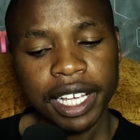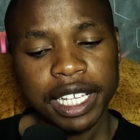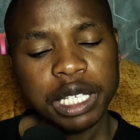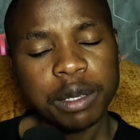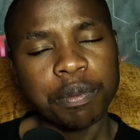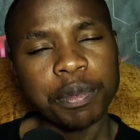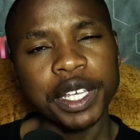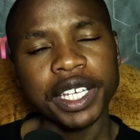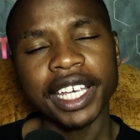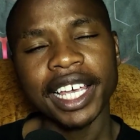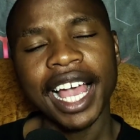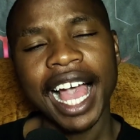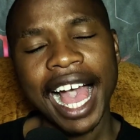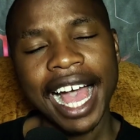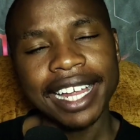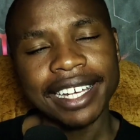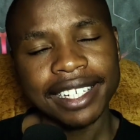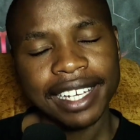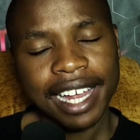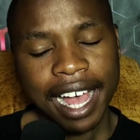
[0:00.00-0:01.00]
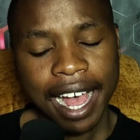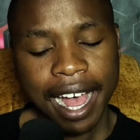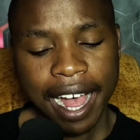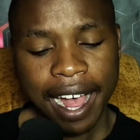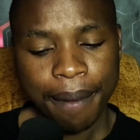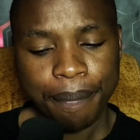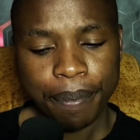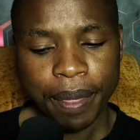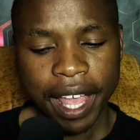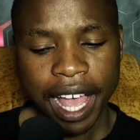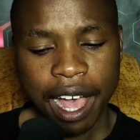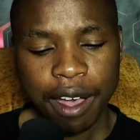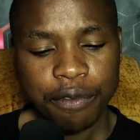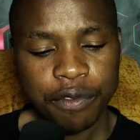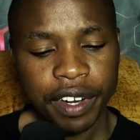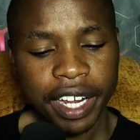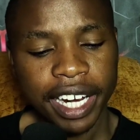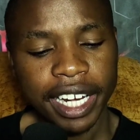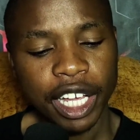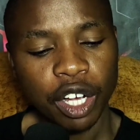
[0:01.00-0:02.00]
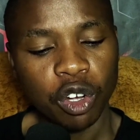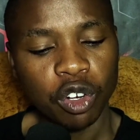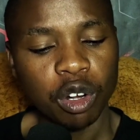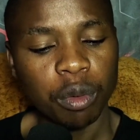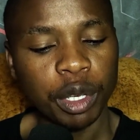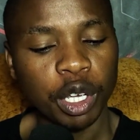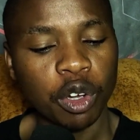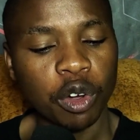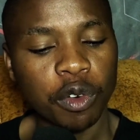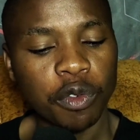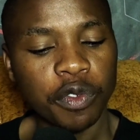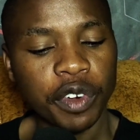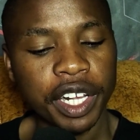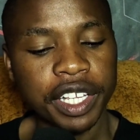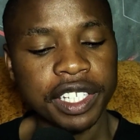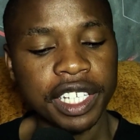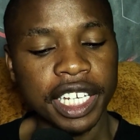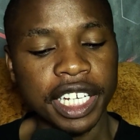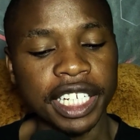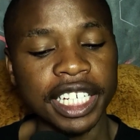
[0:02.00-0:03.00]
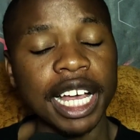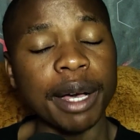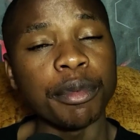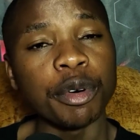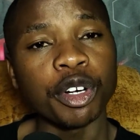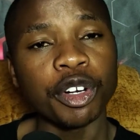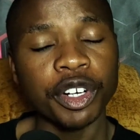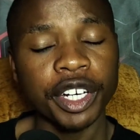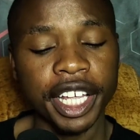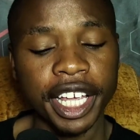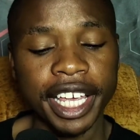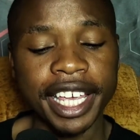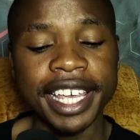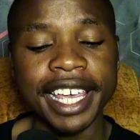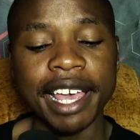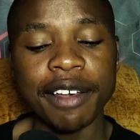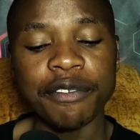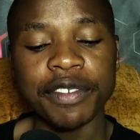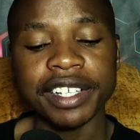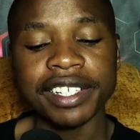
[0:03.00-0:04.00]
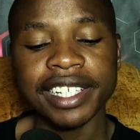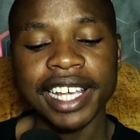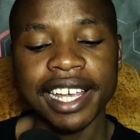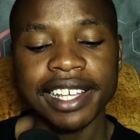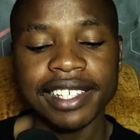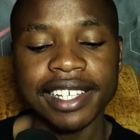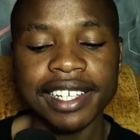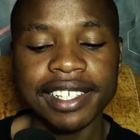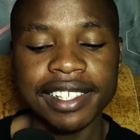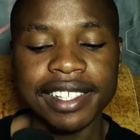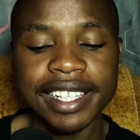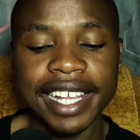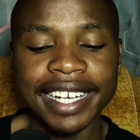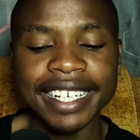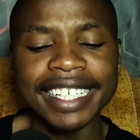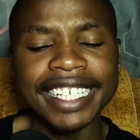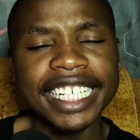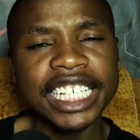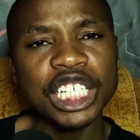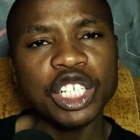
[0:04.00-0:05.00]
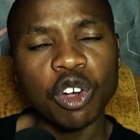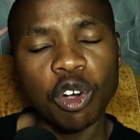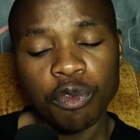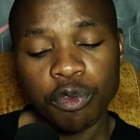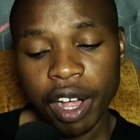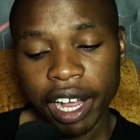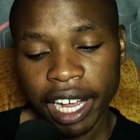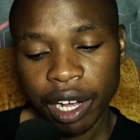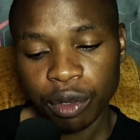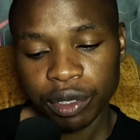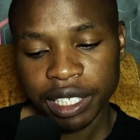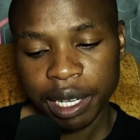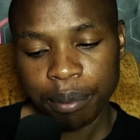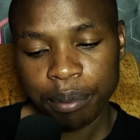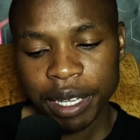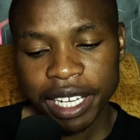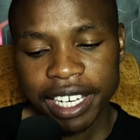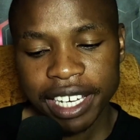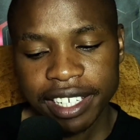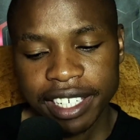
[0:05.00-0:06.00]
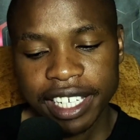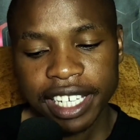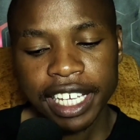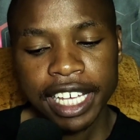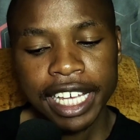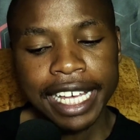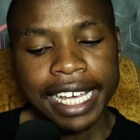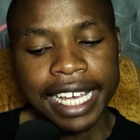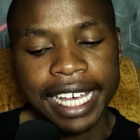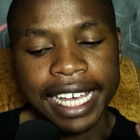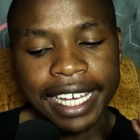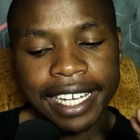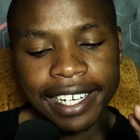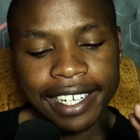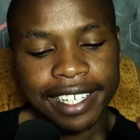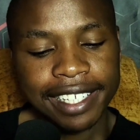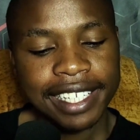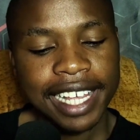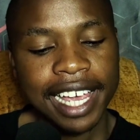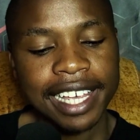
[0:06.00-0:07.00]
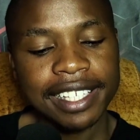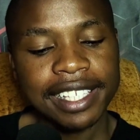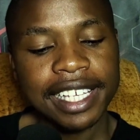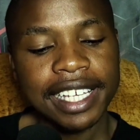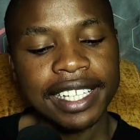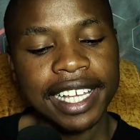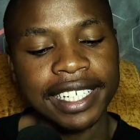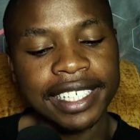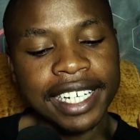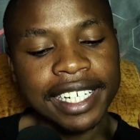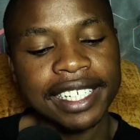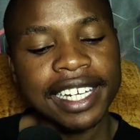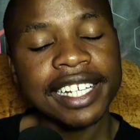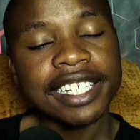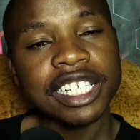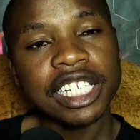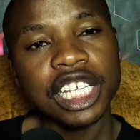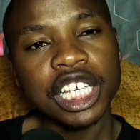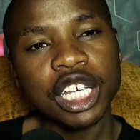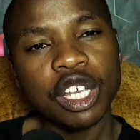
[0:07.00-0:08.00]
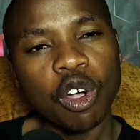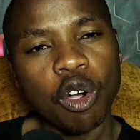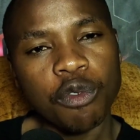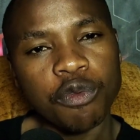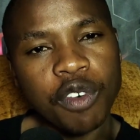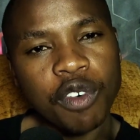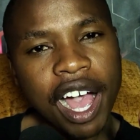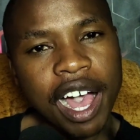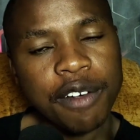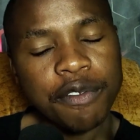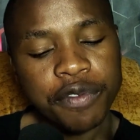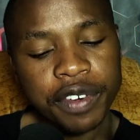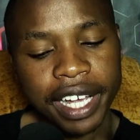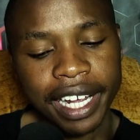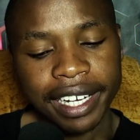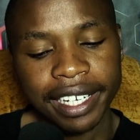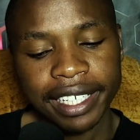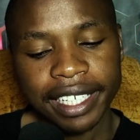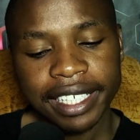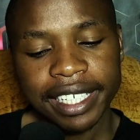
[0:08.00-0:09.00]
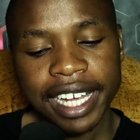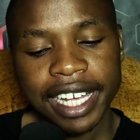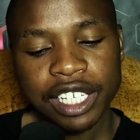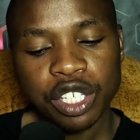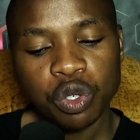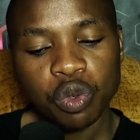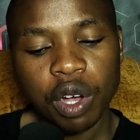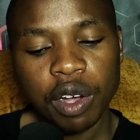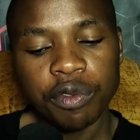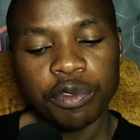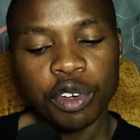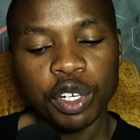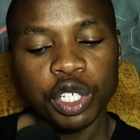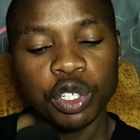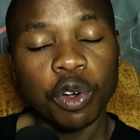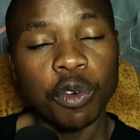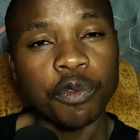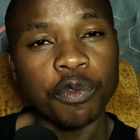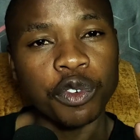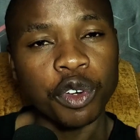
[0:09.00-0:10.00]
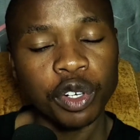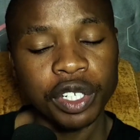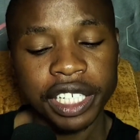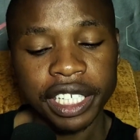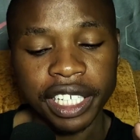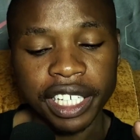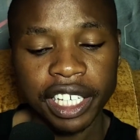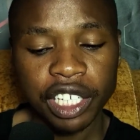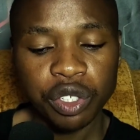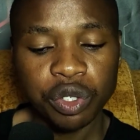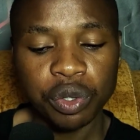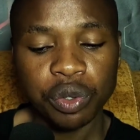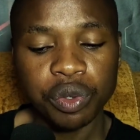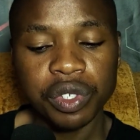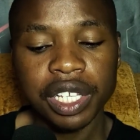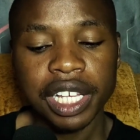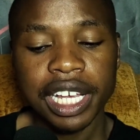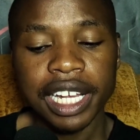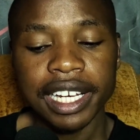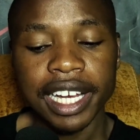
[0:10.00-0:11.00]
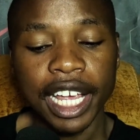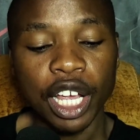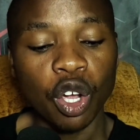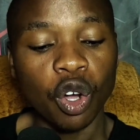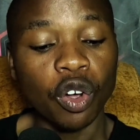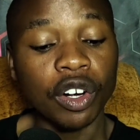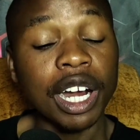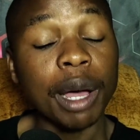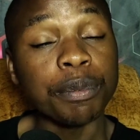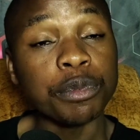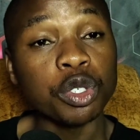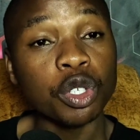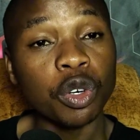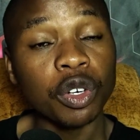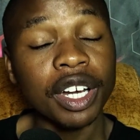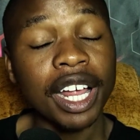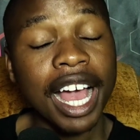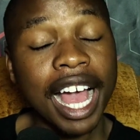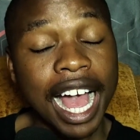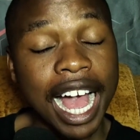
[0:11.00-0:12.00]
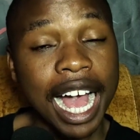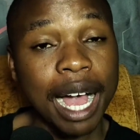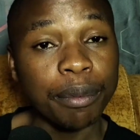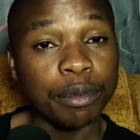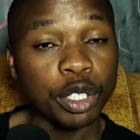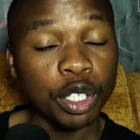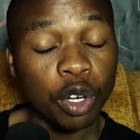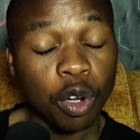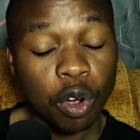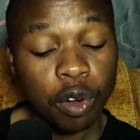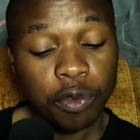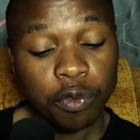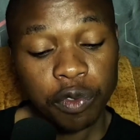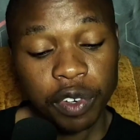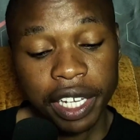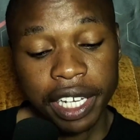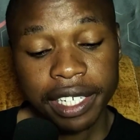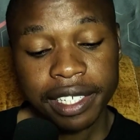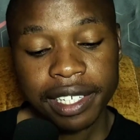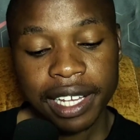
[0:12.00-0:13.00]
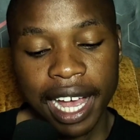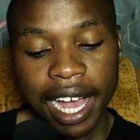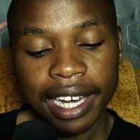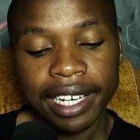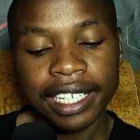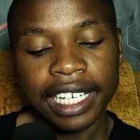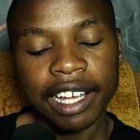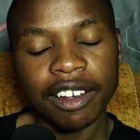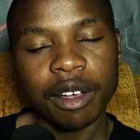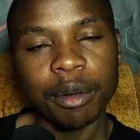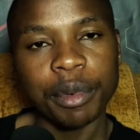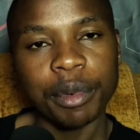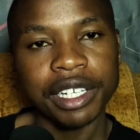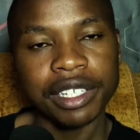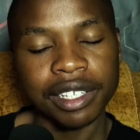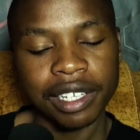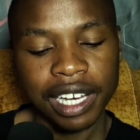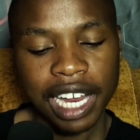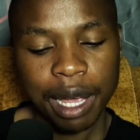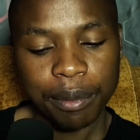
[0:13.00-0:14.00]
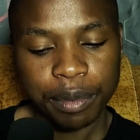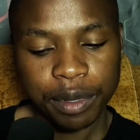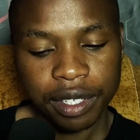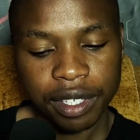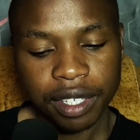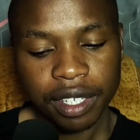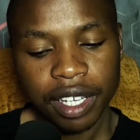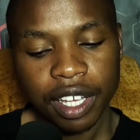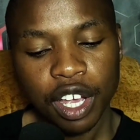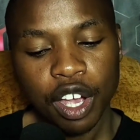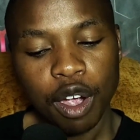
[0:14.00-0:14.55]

Speaking at an African Economic Conference in Gaborone, he emphasizes the need of accountability, criticizing the tendency of African leaders to avoid confronting issues like corruption, armed conflicts, and government lapse.